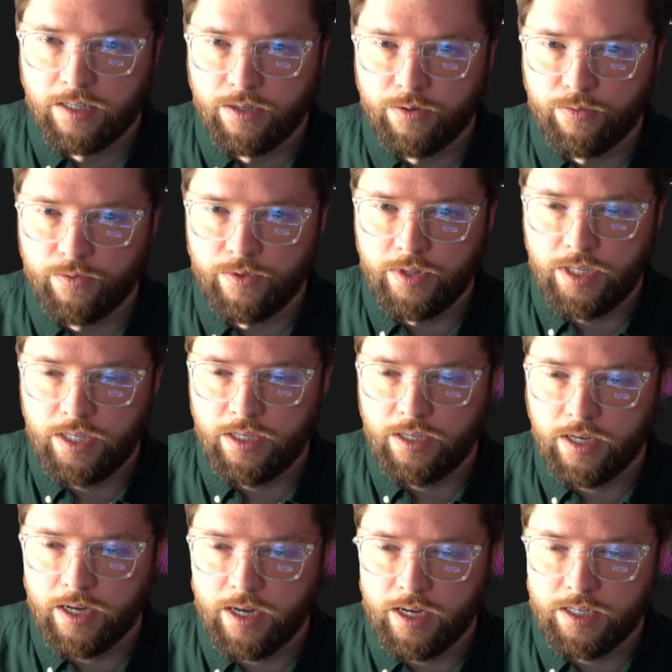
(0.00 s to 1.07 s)
The
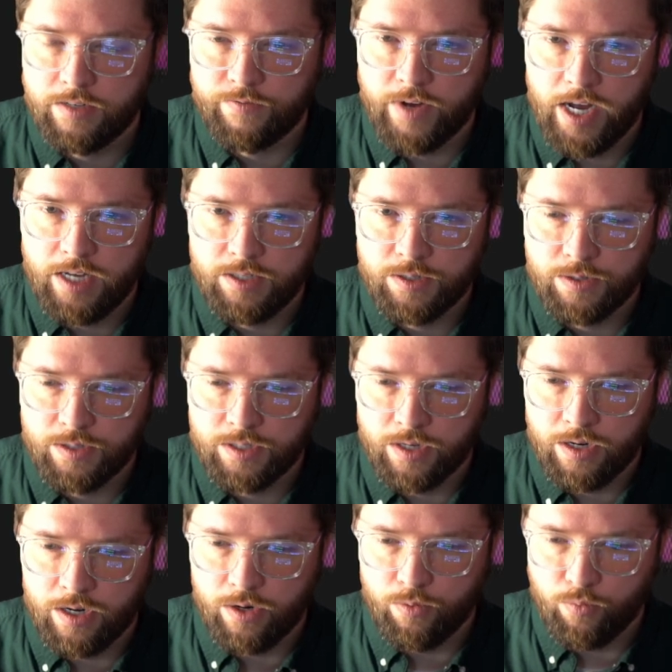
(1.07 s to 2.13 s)
divisors
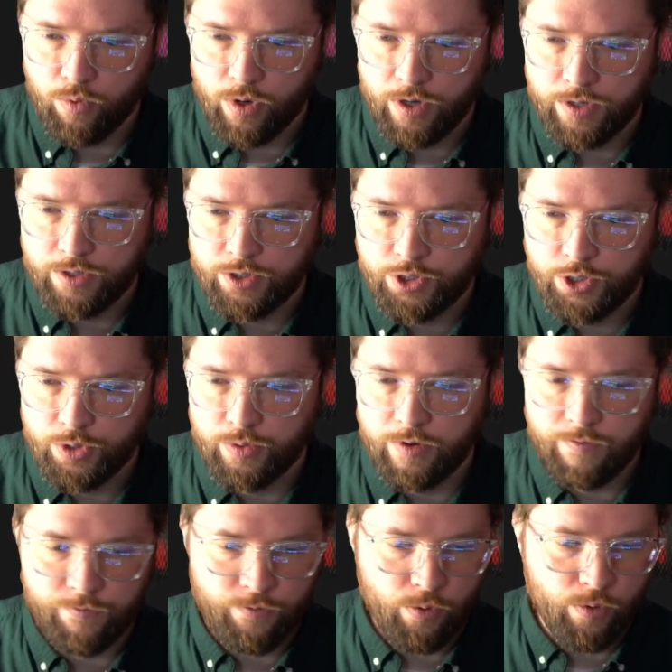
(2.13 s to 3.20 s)
are 1, 2,
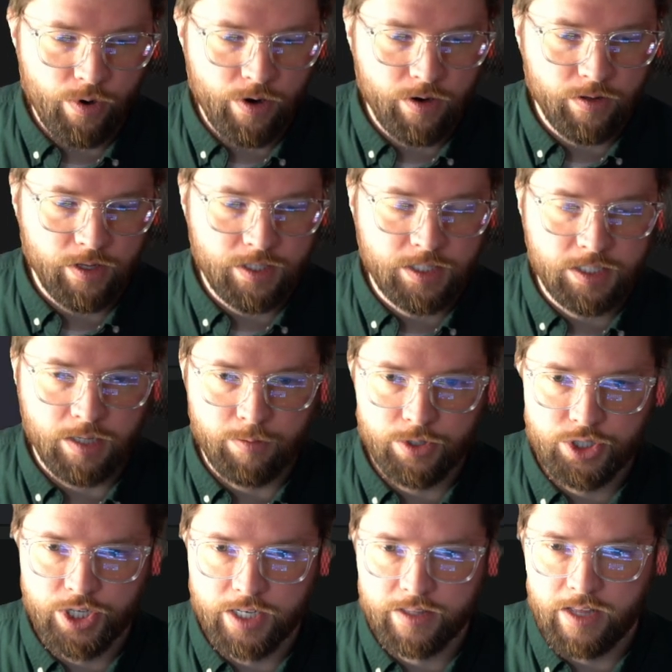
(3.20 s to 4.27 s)
and 4. Let's double
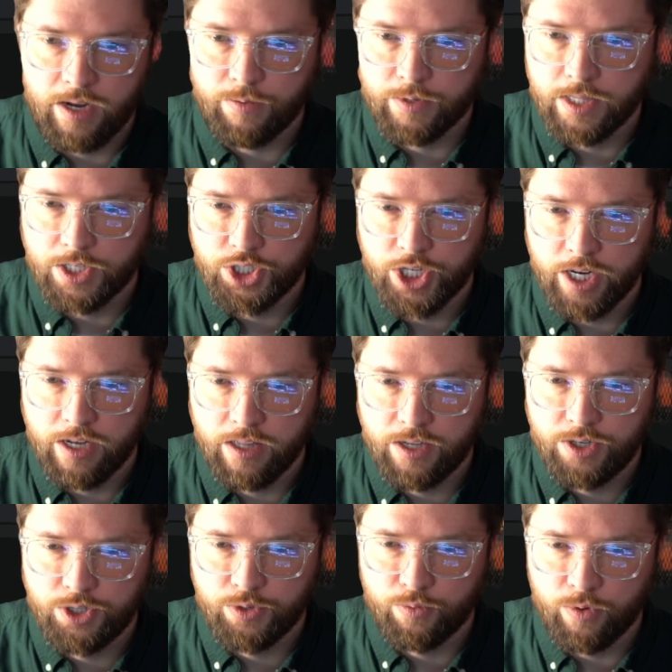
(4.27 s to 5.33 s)
check that with the
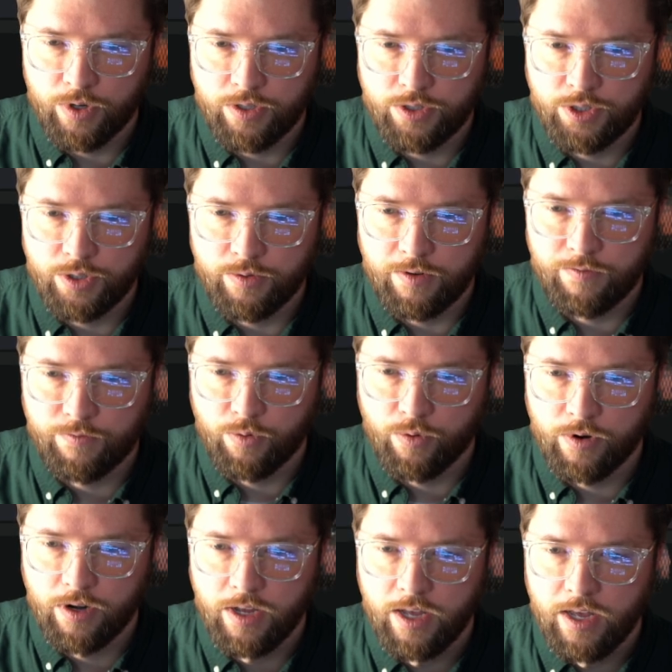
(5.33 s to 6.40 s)
challenge. 1, 2, and
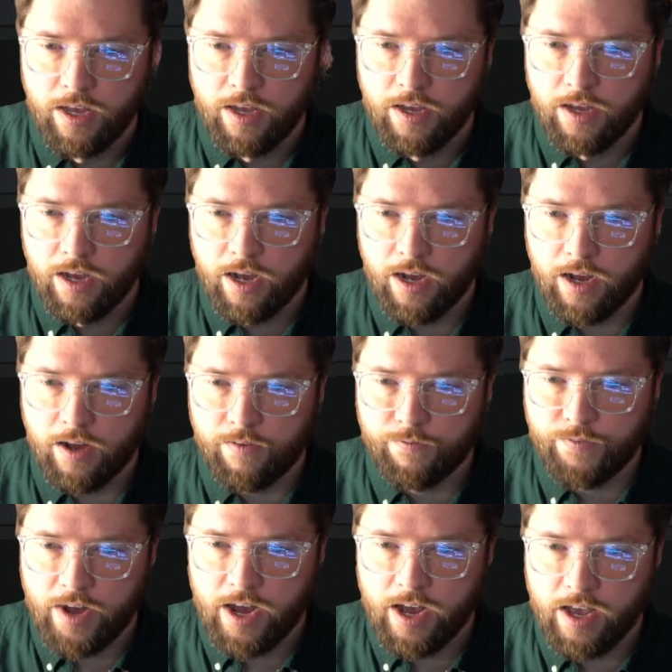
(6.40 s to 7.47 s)
4.
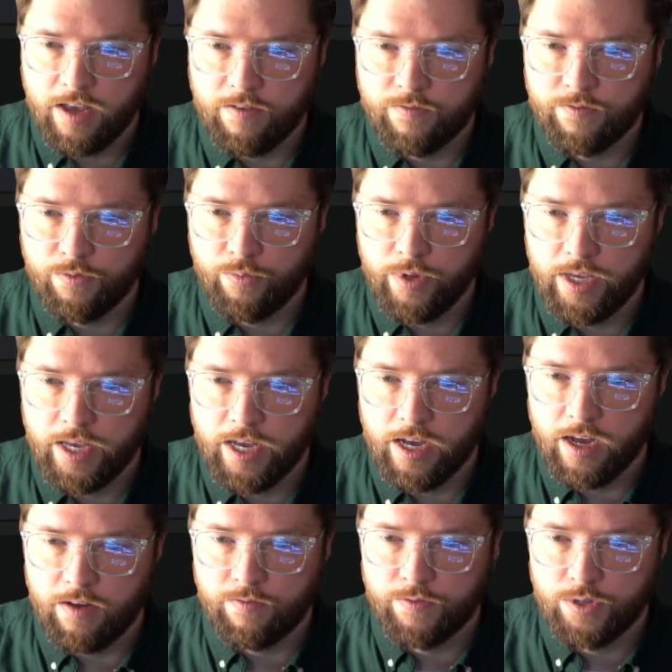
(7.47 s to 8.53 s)
5, we
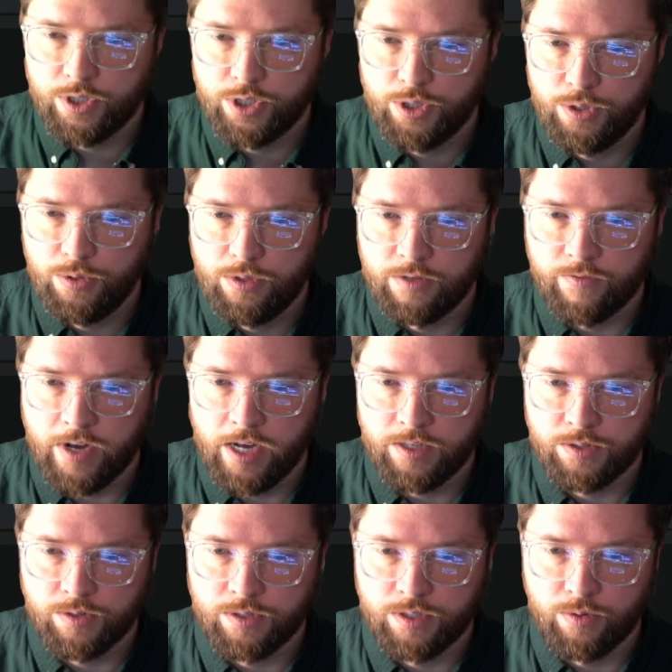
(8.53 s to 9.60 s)
have 2
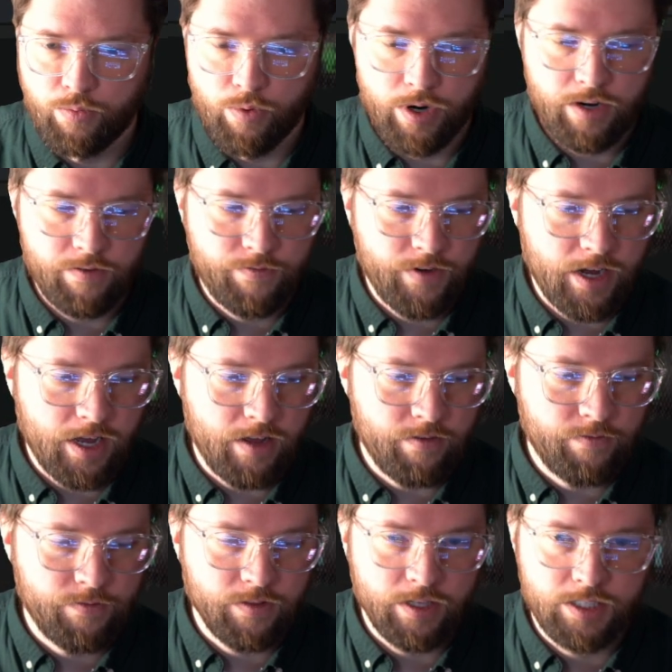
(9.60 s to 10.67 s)
divisors, 1 and
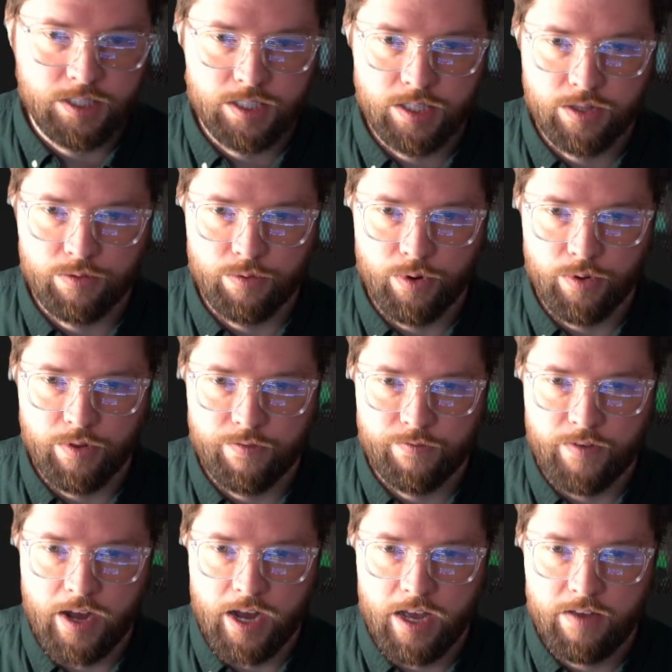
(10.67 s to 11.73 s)
5. Let's throw the
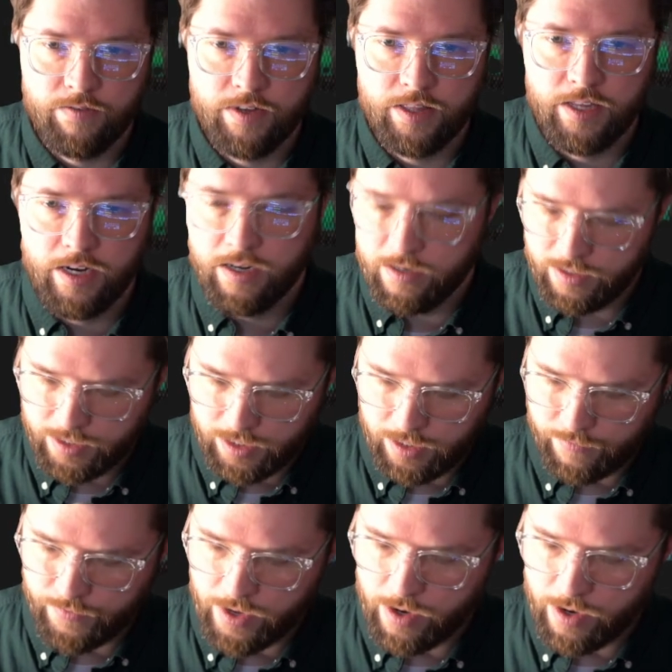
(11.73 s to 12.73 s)
5 in there and see if that